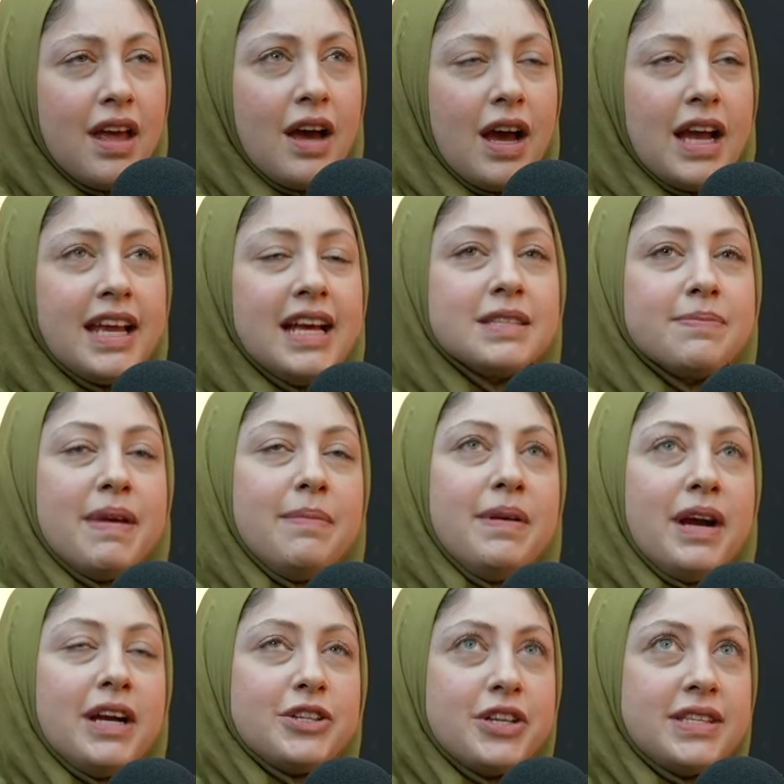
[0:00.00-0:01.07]
I guess maybe
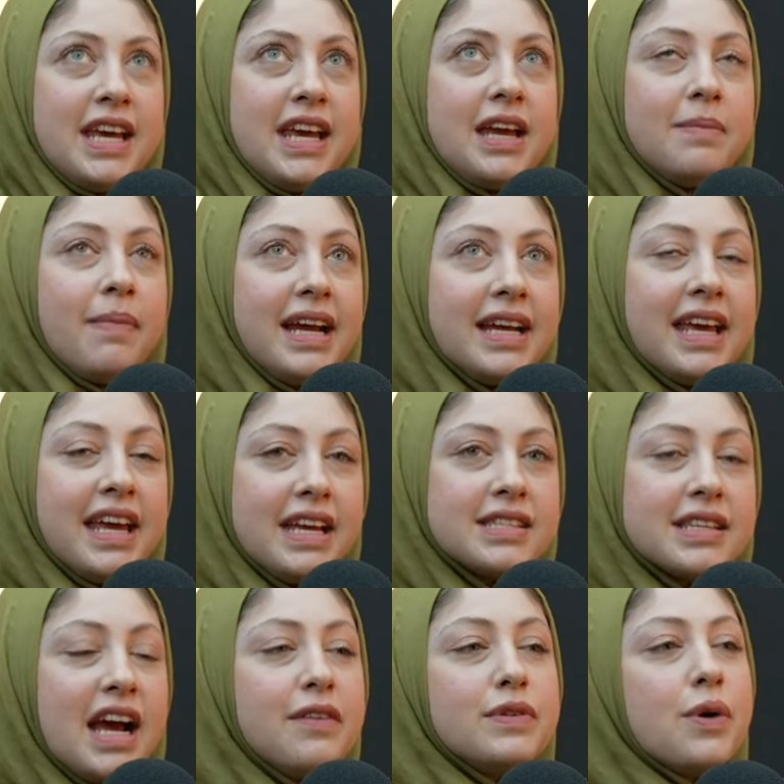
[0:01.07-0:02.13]
I should say in my case,
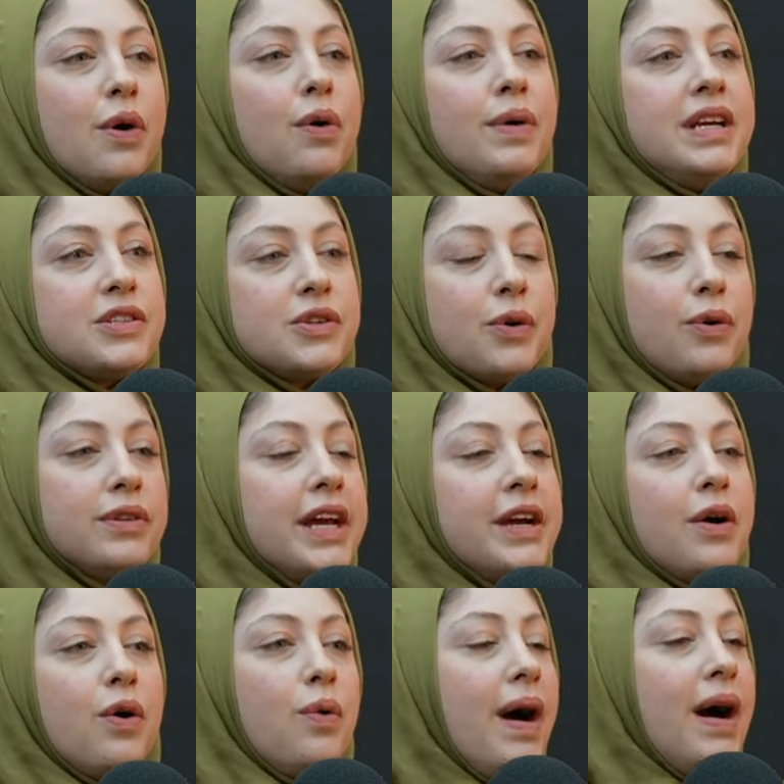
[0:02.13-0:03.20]
I was always told like,
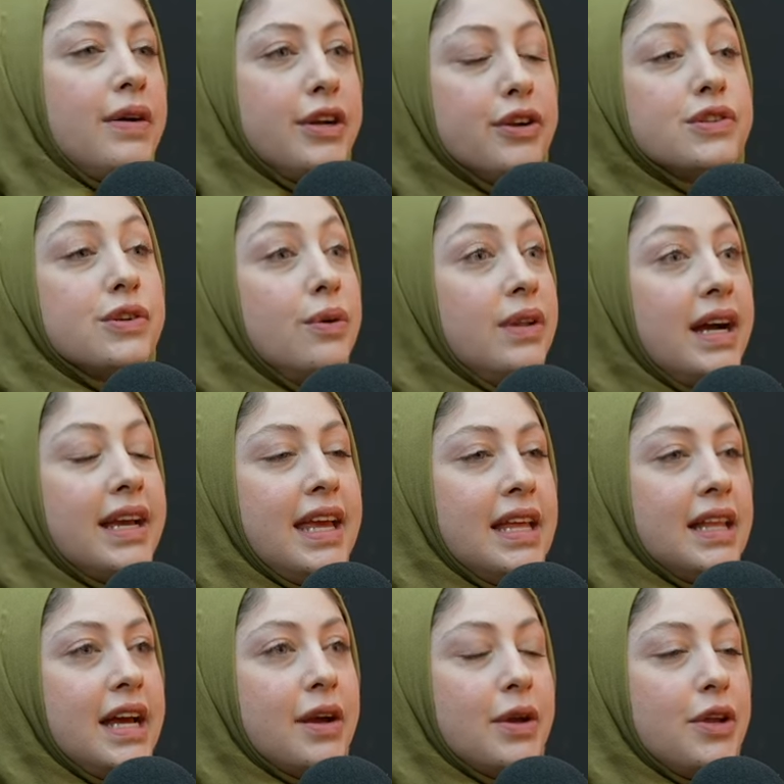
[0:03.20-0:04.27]
oh wow, you're so lucky,
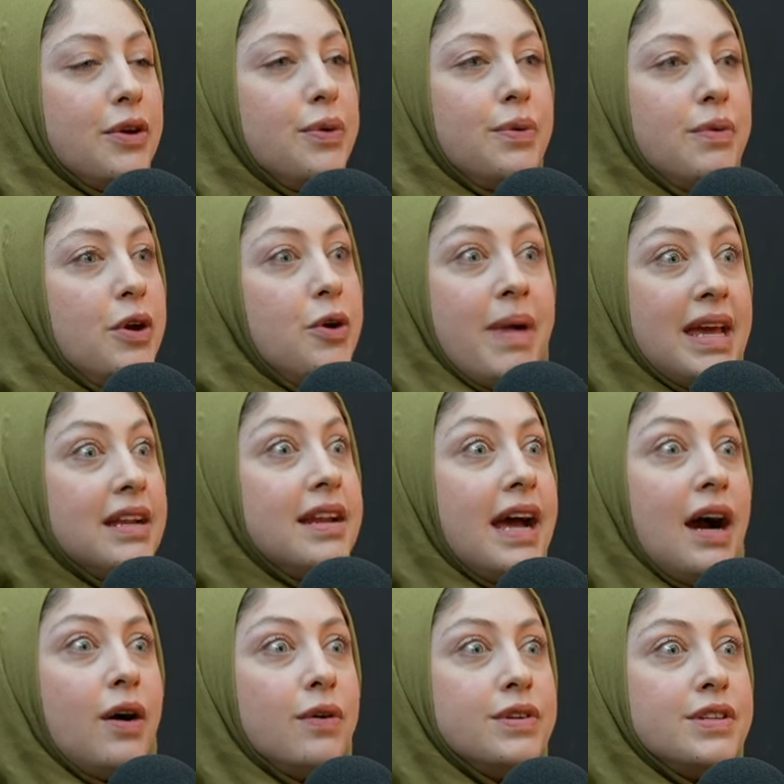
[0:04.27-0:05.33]
like you you made it
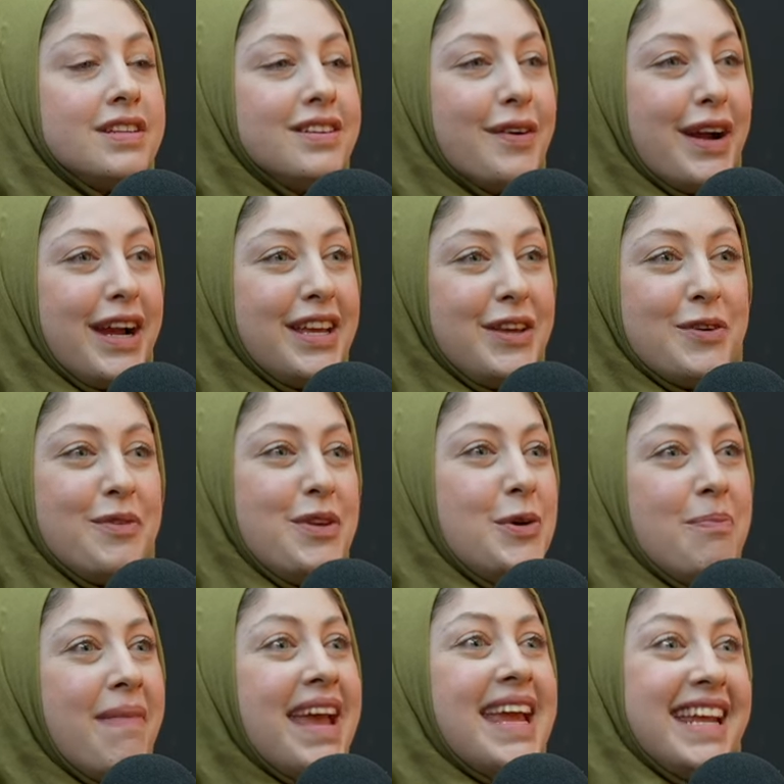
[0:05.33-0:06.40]
out, right? You you
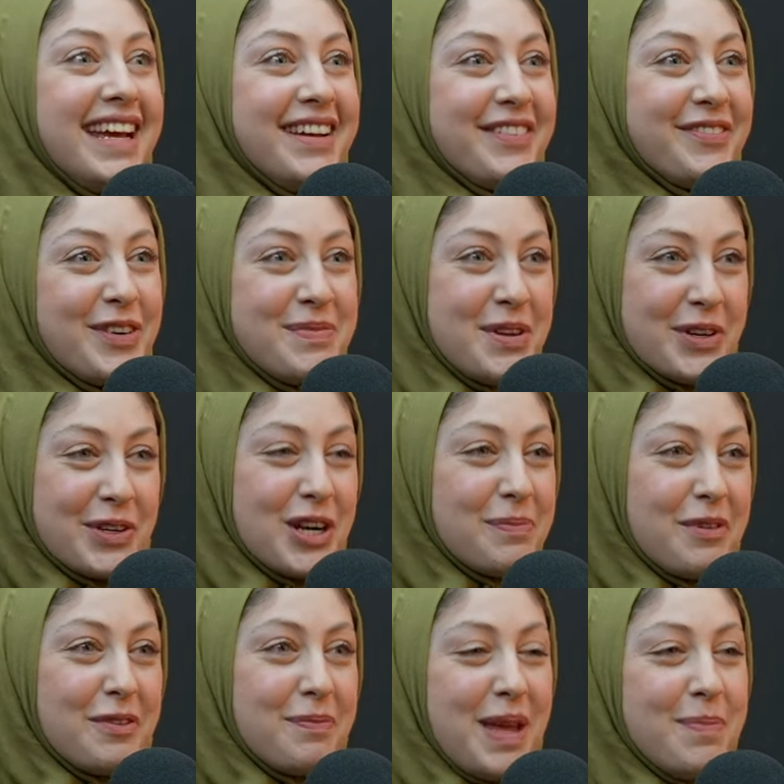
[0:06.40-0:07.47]
made it from your group
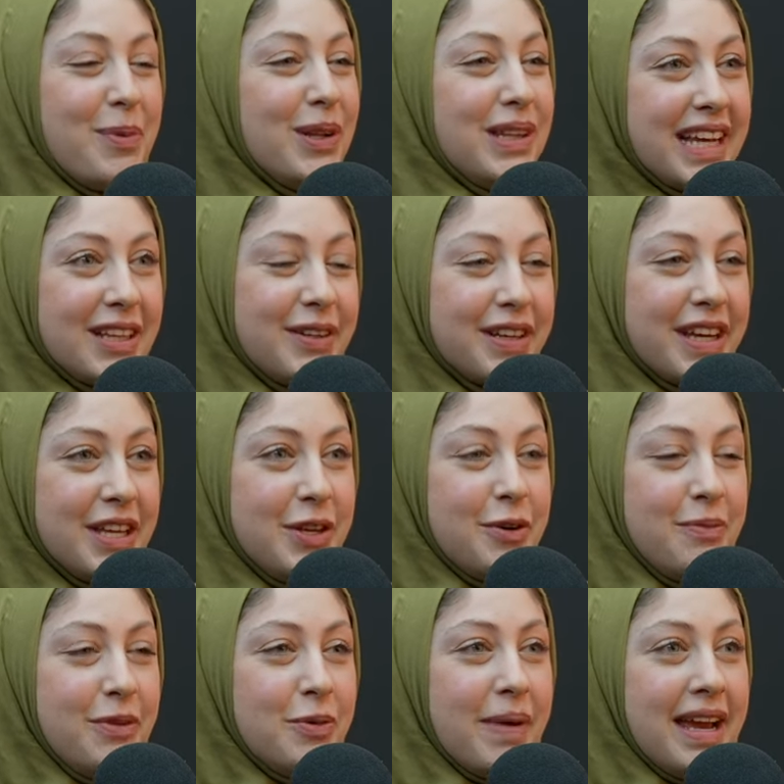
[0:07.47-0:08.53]
of people. Like look at you,
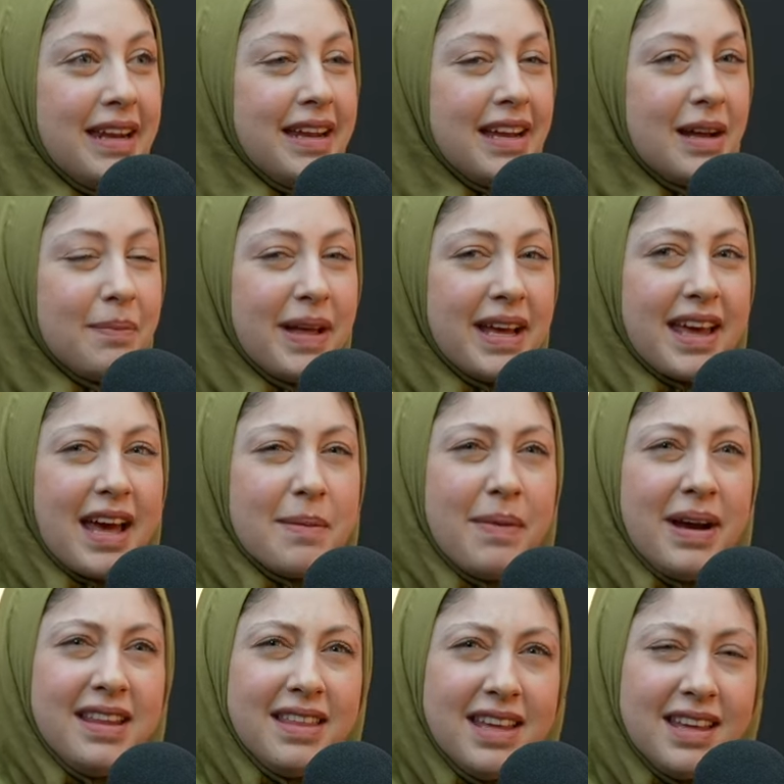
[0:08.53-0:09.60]
you made it. And I'm like, am
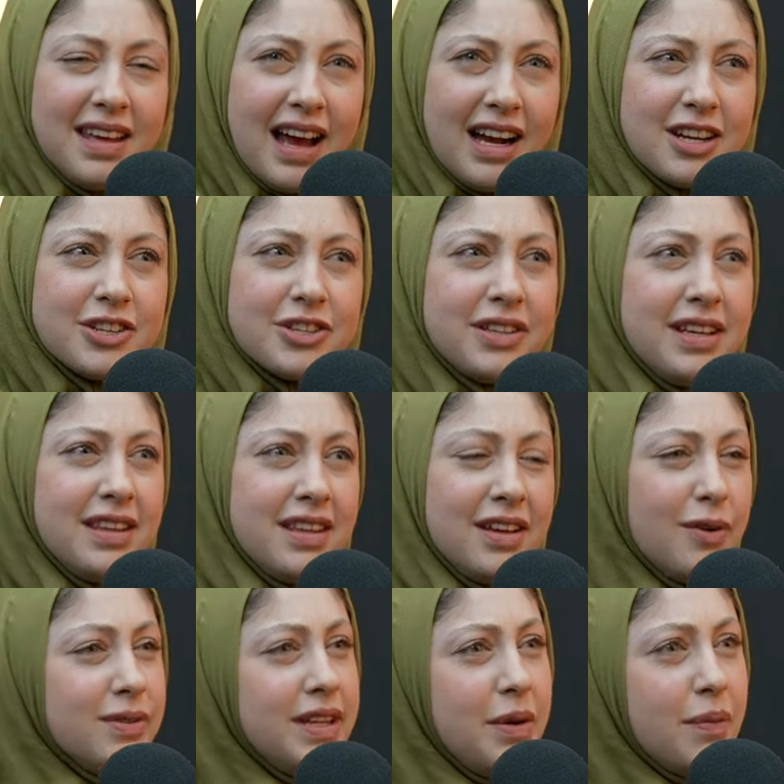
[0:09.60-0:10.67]
I the actually the
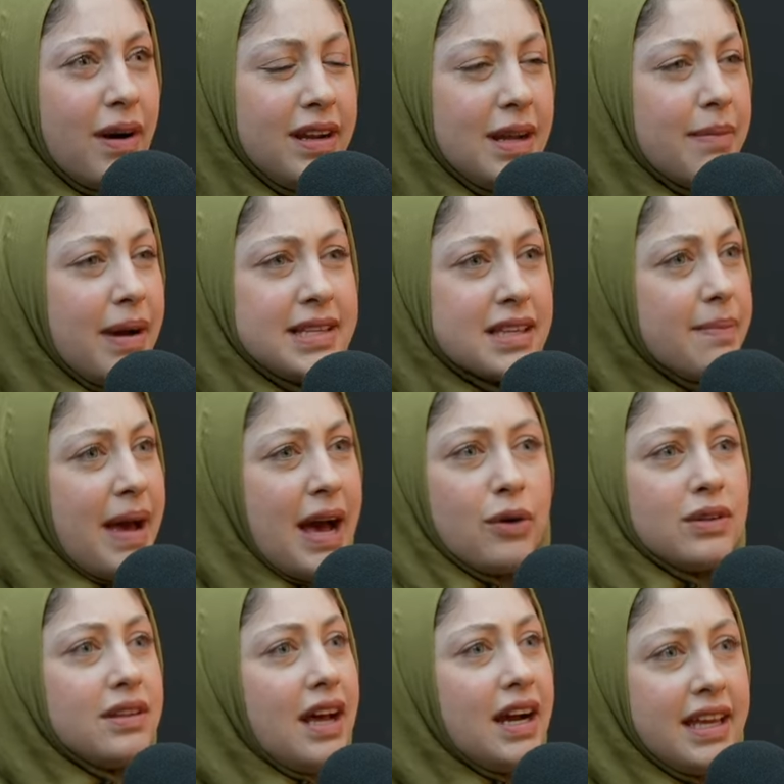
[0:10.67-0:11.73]
only one? Am I somehow
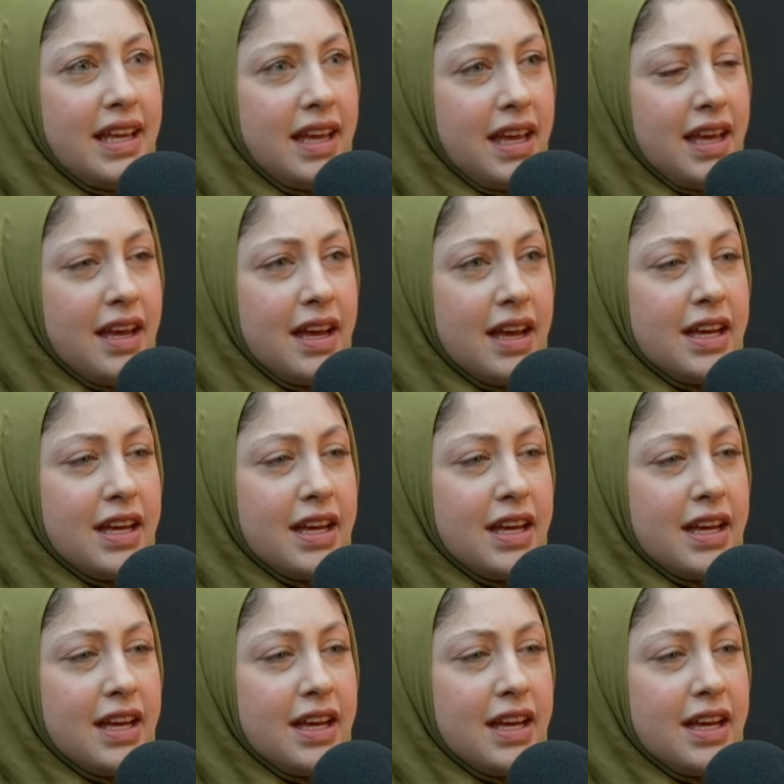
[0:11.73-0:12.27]
lucky?